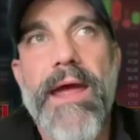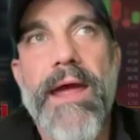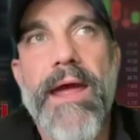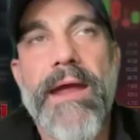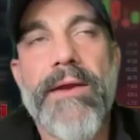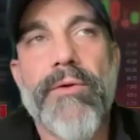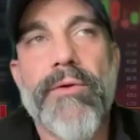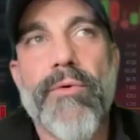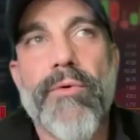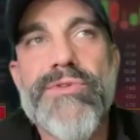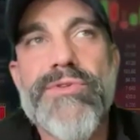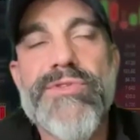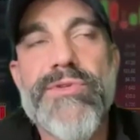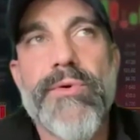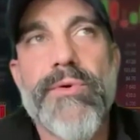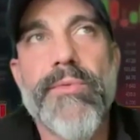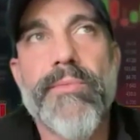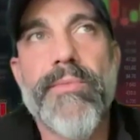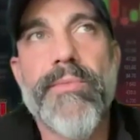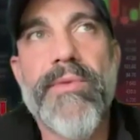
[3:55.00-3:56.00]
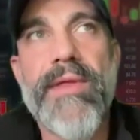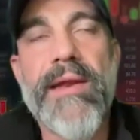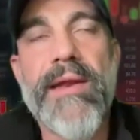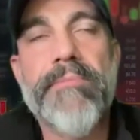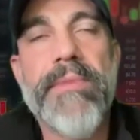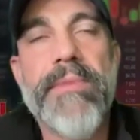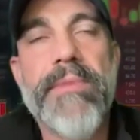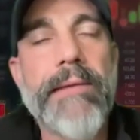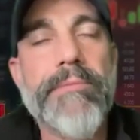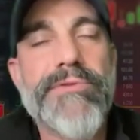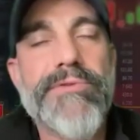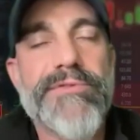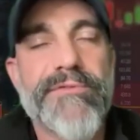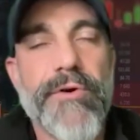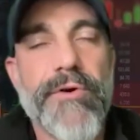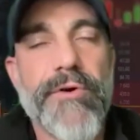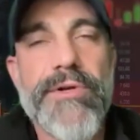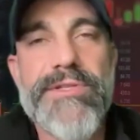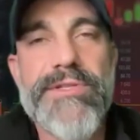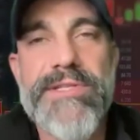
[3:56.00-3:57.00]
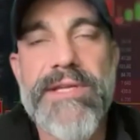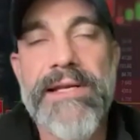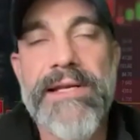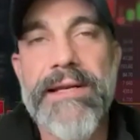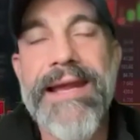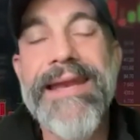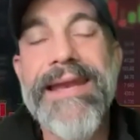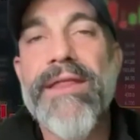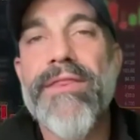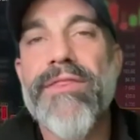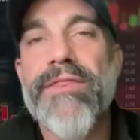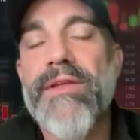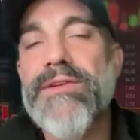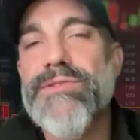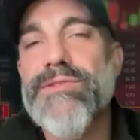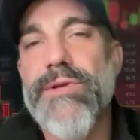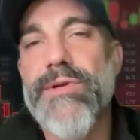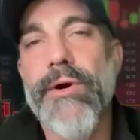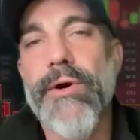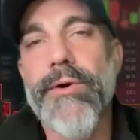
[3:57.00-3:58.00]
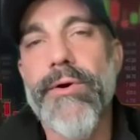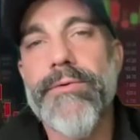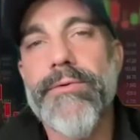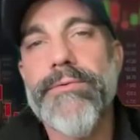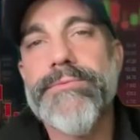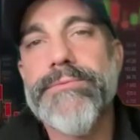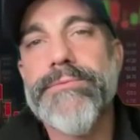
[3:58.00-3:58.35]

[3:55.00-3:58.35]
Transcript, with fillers: And also then being able to focus and letting things go.